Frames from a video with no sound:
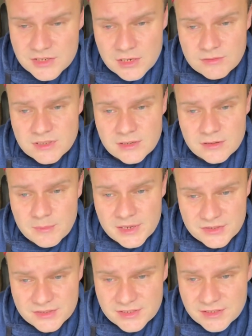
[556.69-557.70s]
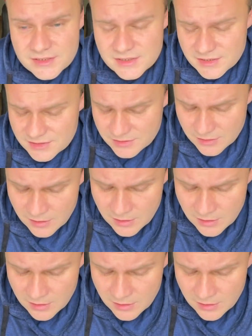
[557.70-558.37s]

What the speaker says: outside the major cities is